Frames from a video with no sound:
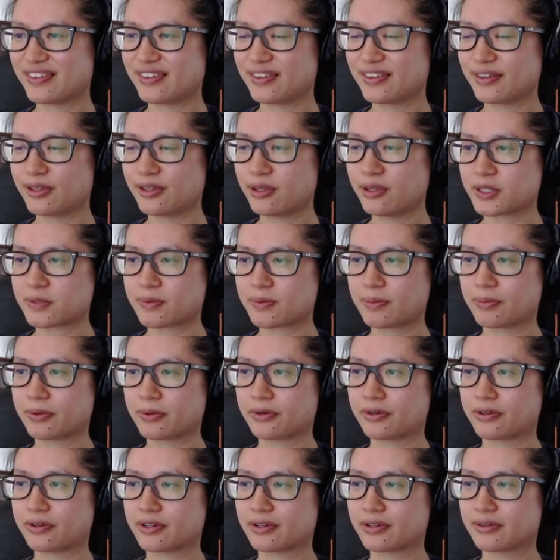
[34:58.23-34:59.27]
You must be
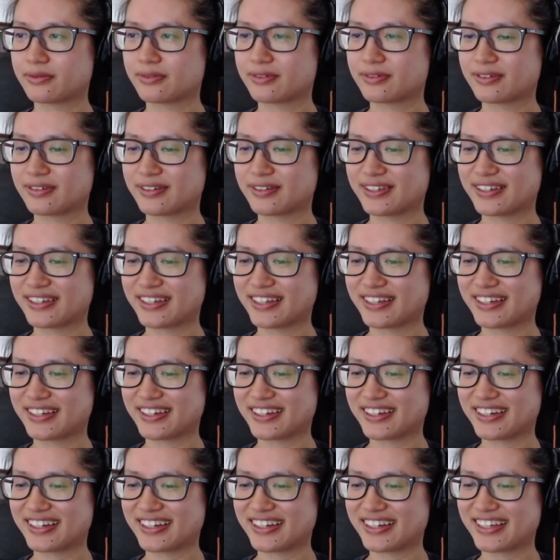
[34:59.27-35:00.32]
bored.
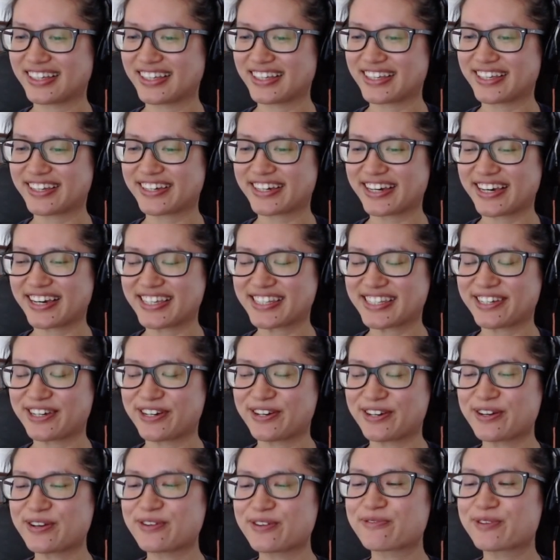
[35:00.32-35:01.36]
Okay, so
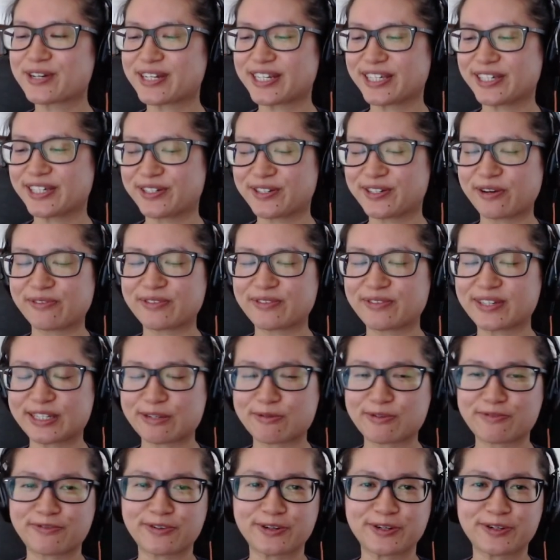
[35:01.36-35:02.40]
Rutil obviously
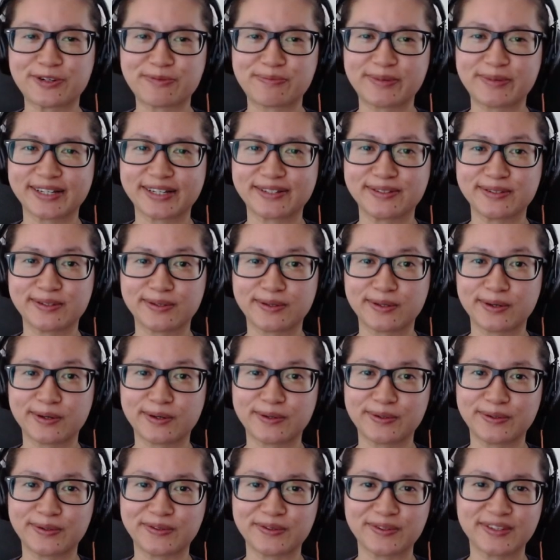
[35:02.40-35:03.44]
reverted to the
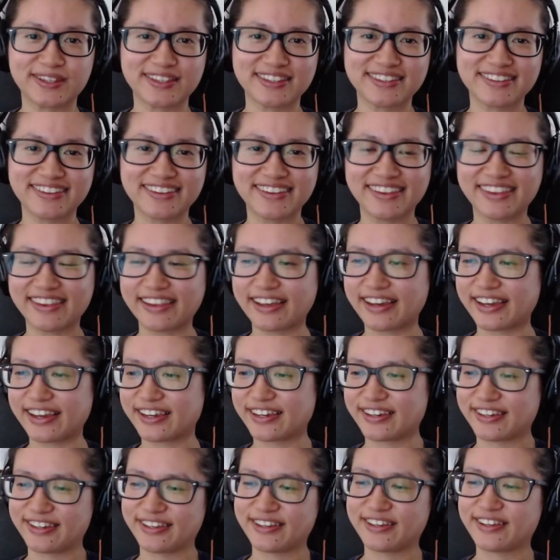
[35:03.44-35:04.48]
old,
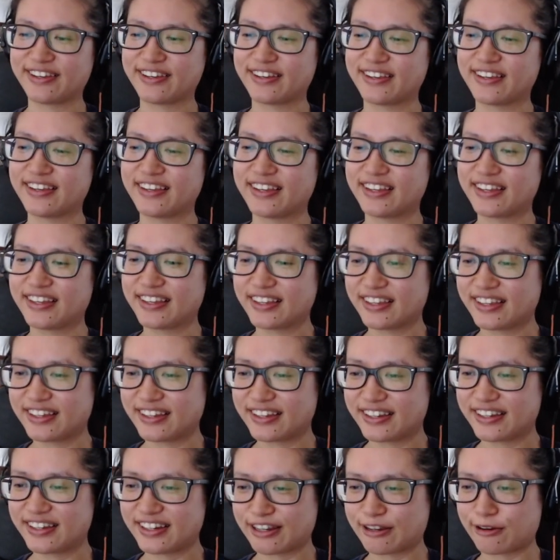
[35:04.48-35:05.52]
like,
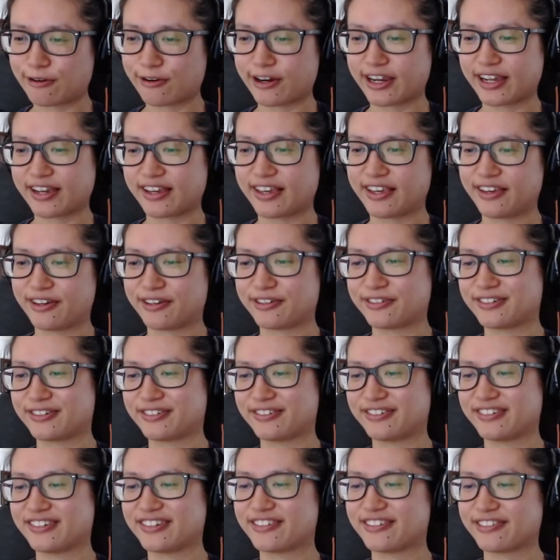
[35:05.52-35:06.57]
cranky
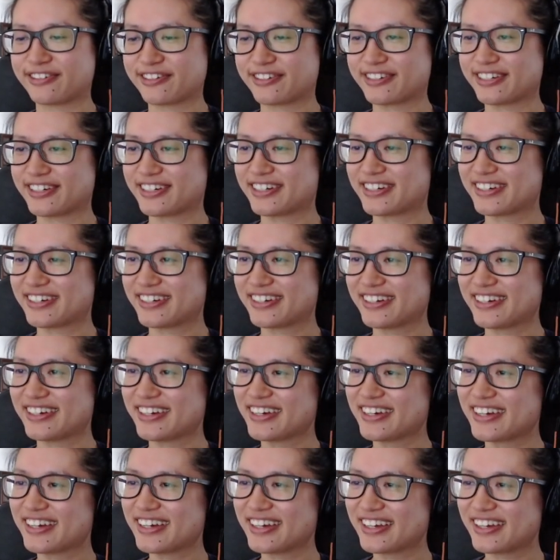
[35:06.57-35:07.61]
old doctor.
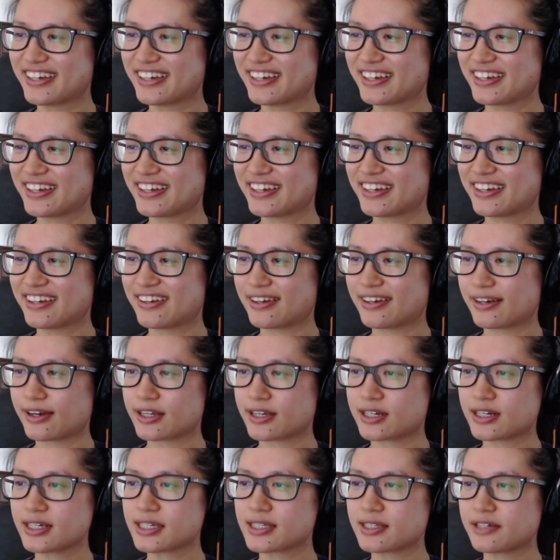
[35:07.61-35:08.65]
I
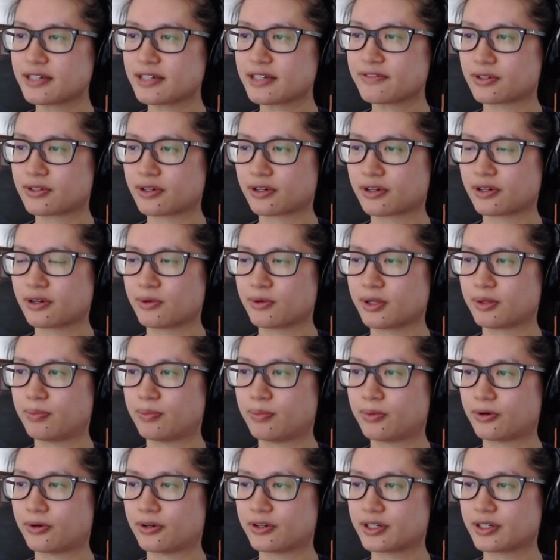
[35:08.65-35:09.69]
just left Zircon with
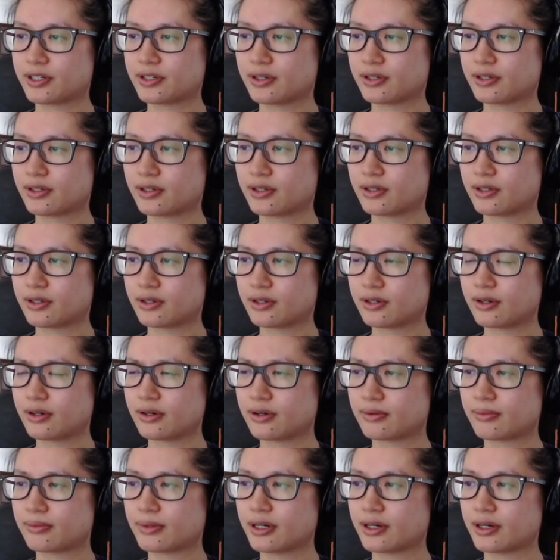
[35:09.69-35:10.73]
Bort.
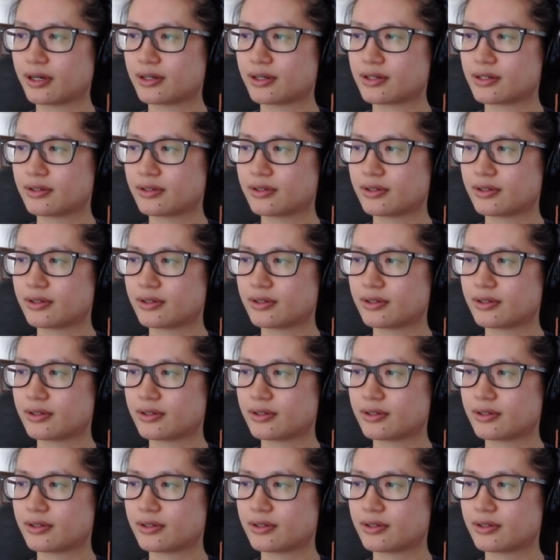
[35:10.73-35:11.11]
Oh, right.